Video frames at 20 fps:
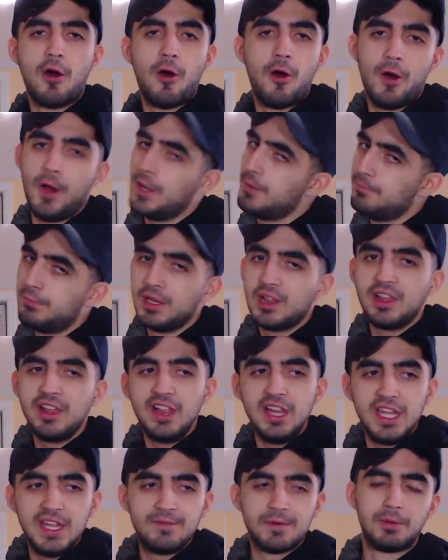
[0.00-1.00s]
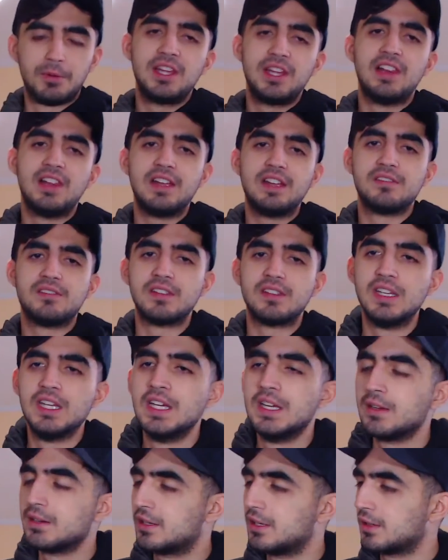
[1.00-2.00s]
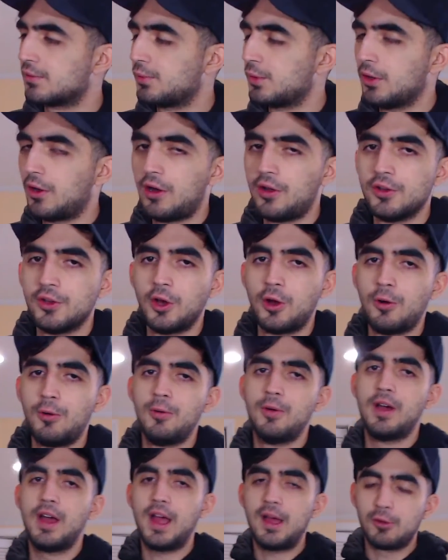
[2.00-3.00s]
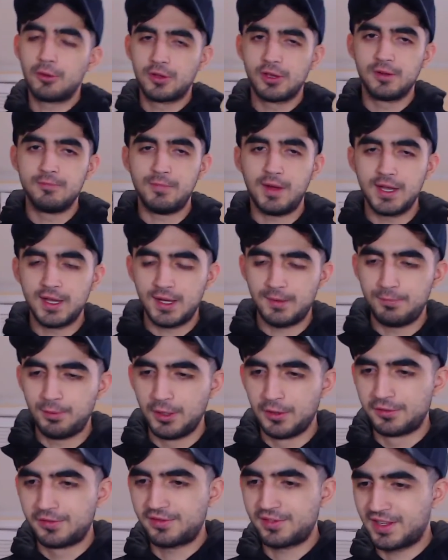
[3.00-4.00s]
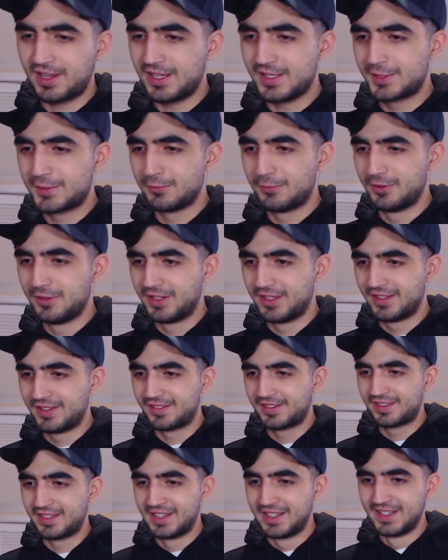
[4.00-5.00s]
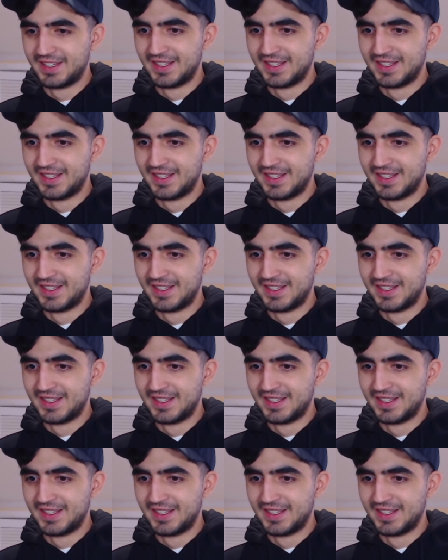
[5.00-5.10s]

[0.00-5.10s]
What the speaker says: unbelievably lazy, because we all know how good my upload schedule is.